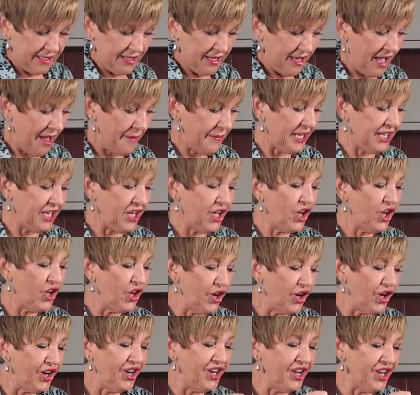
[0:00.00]
I mean,
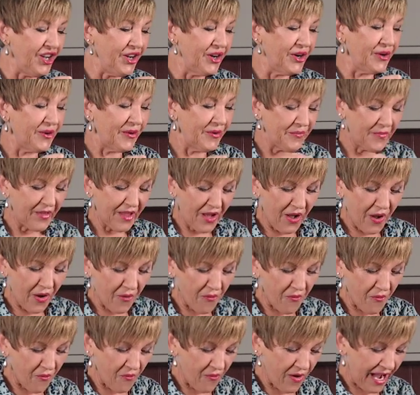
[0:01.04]
who knew?
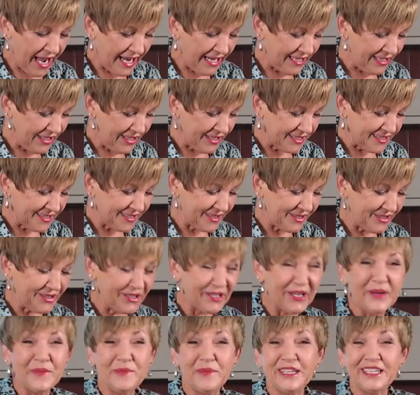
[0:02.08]
Weight loss
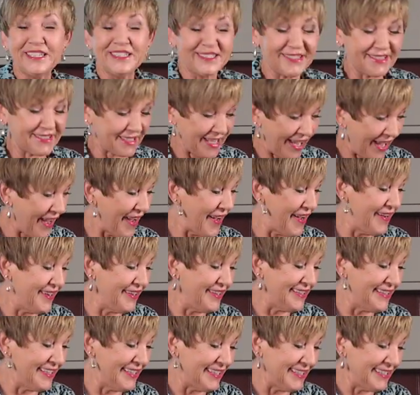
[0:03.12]
could be so
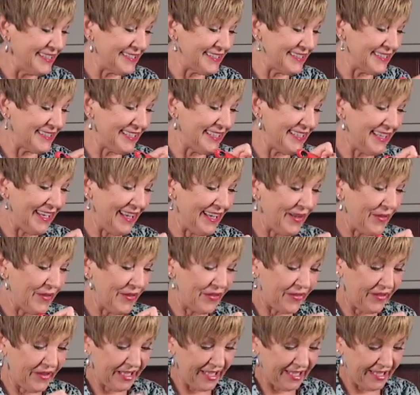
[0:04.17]
deliciously
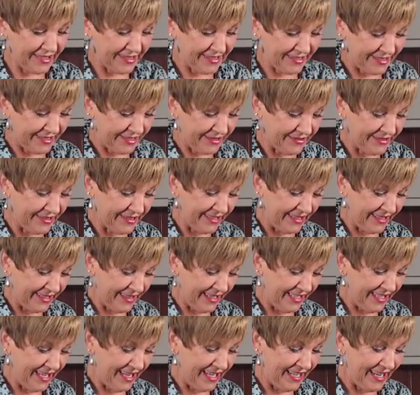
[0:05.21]
healthy. Doing it
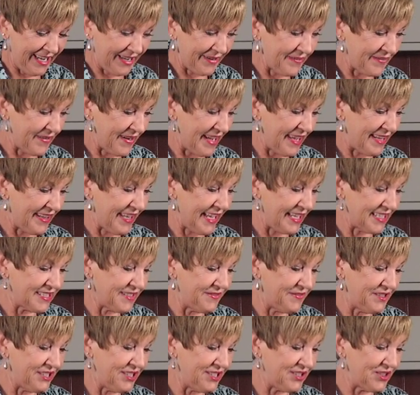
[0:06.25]
the Annette way, that's
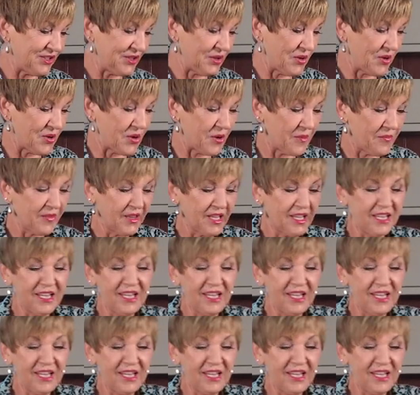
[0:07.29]
for sure.